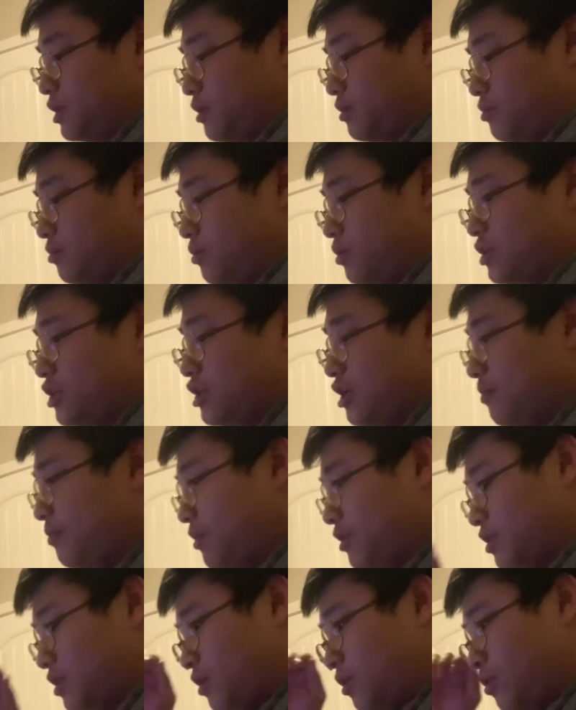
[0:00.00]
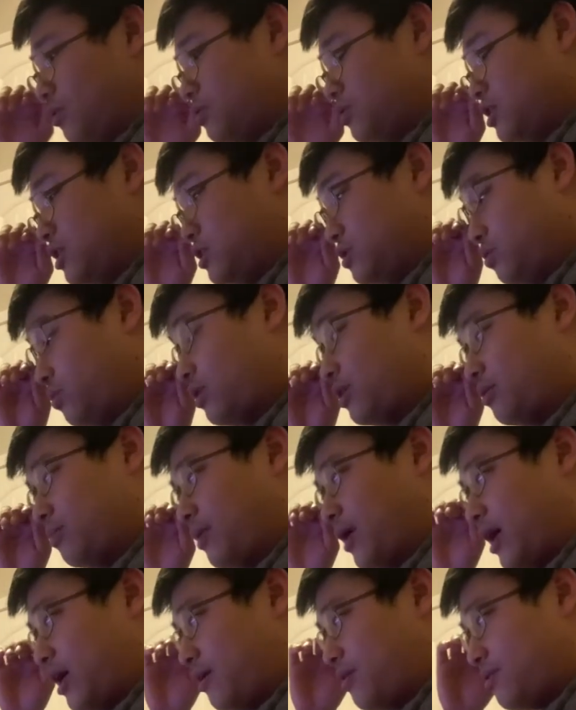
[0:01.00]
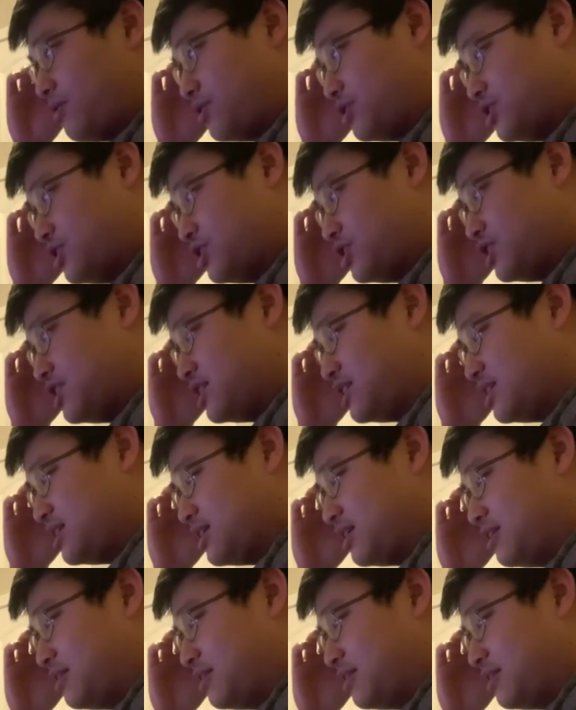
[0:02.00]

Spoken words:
What's up with all these weird powers? It's just